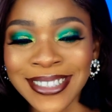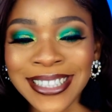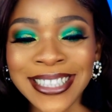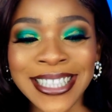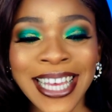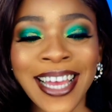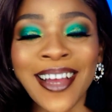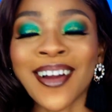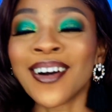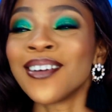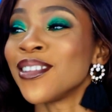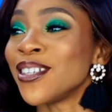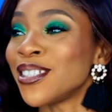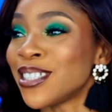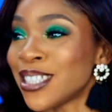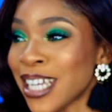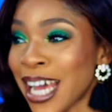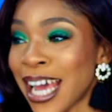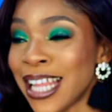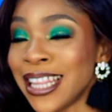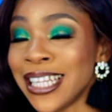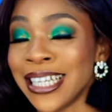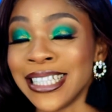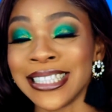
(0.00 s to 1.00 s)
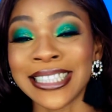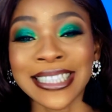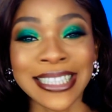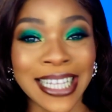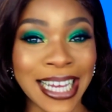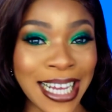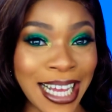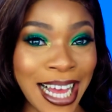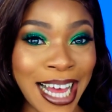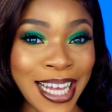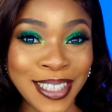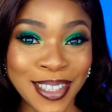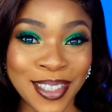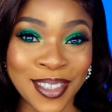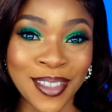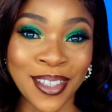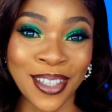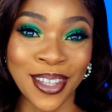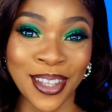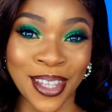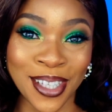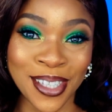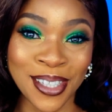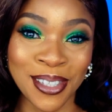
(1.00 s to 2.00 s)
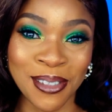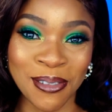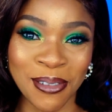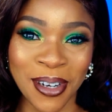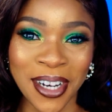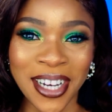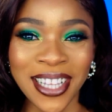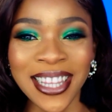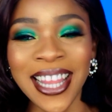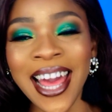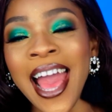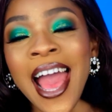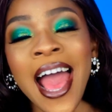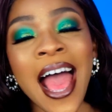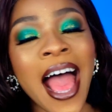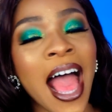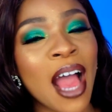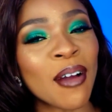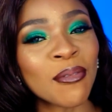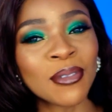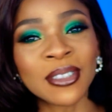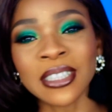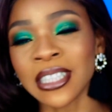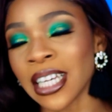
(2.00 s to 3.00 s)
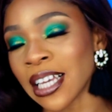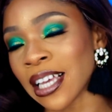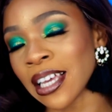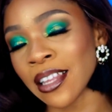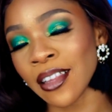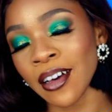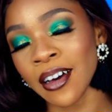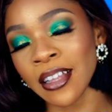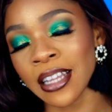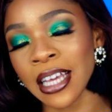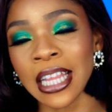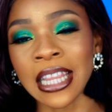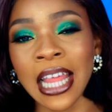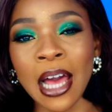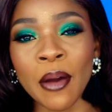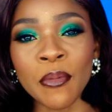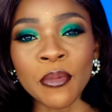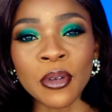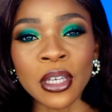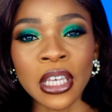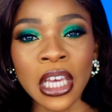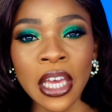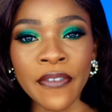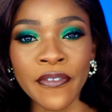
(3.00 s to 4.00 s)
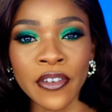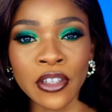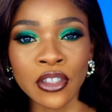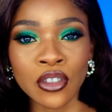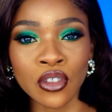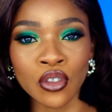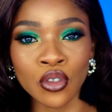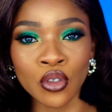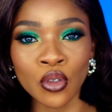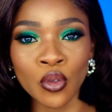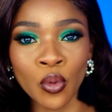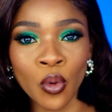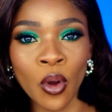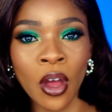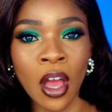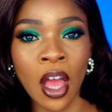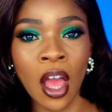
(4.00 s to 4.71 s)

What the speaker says: take on the challenge like I took this one. I will take it on and I will give it to you.